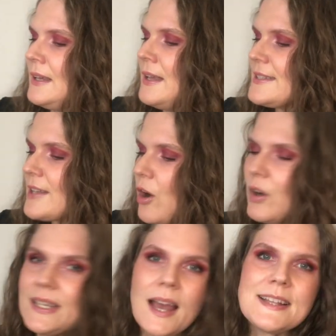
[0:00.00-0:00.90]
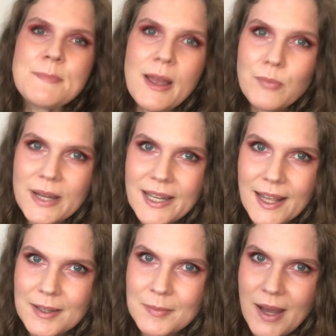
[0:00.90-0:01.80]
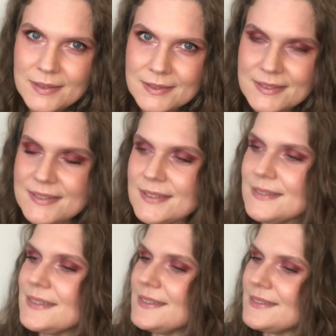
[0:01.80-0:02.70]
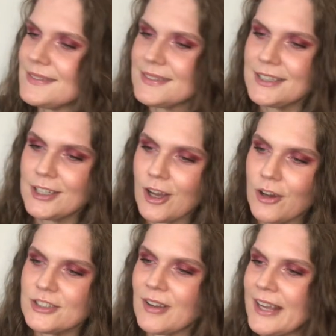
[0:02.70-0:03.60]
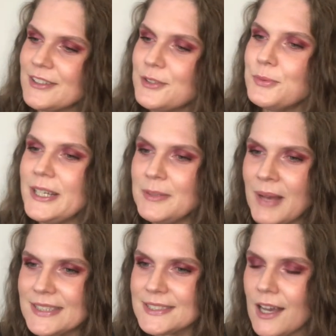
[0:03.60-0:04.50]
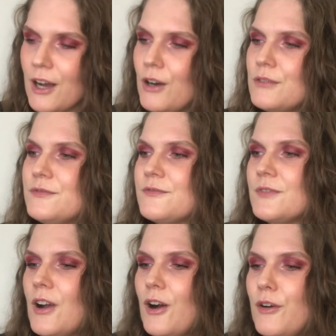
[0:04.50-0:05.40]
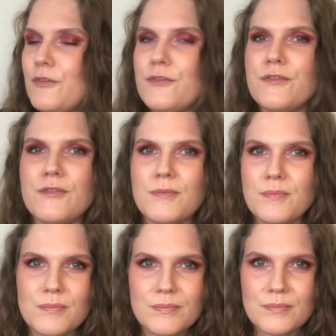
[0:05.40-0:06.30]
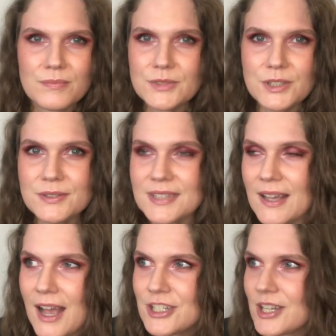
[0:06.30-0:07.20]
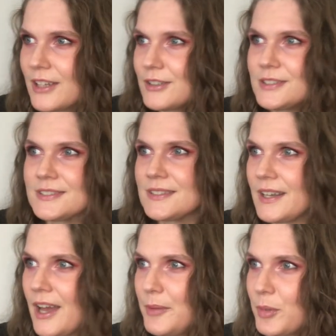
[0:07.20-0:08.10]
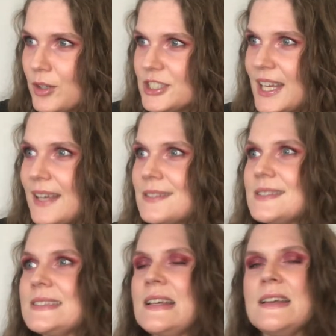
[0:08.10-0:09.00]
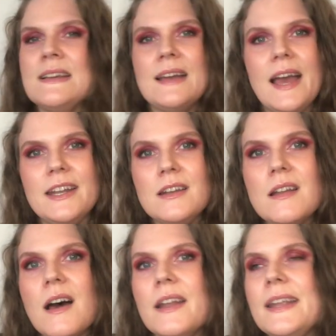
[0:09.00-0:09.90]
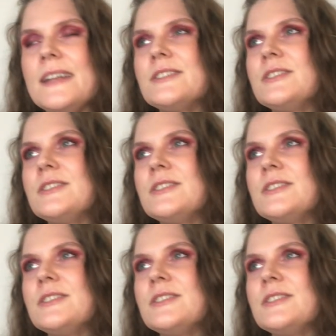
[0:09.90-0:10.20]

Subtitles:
So yeah, it's my weaning month, you know, trying to wean myself off using eyeshadows that are in projects and learning to